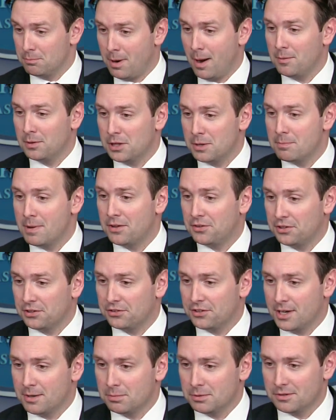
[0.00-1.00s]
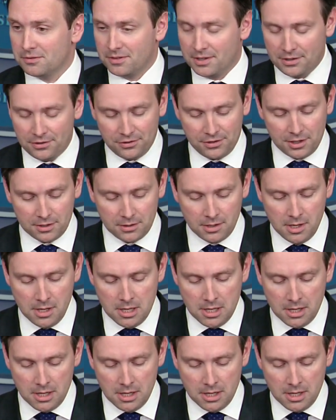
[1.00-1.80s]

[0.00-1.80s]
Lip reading: probably the best example of this, that